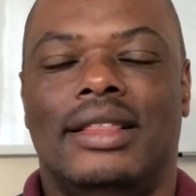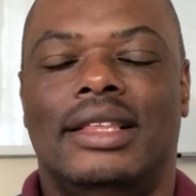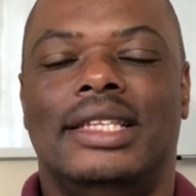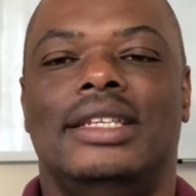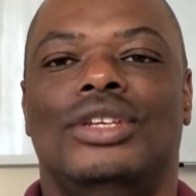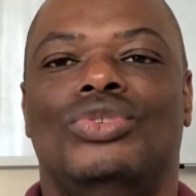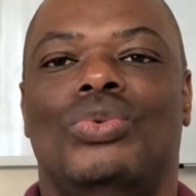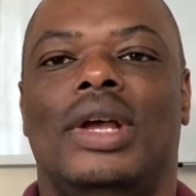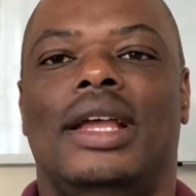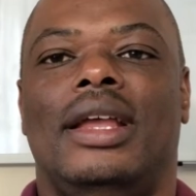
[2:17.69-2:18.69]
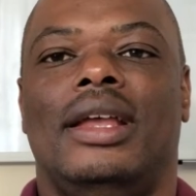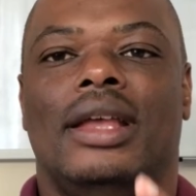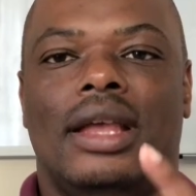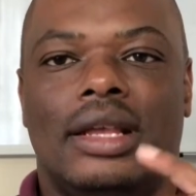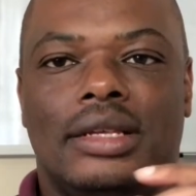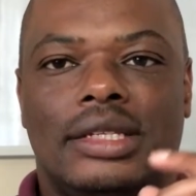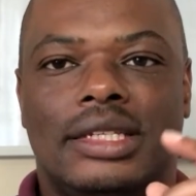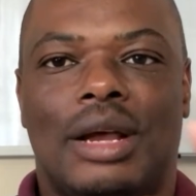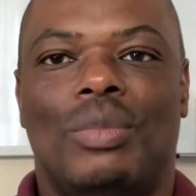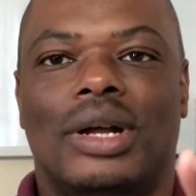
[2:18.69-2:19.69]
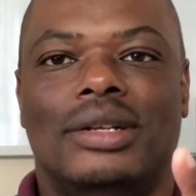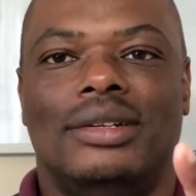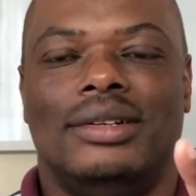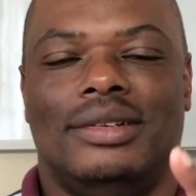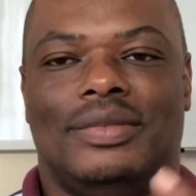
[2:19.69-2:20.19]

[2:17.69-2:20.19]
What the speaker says: This is where someone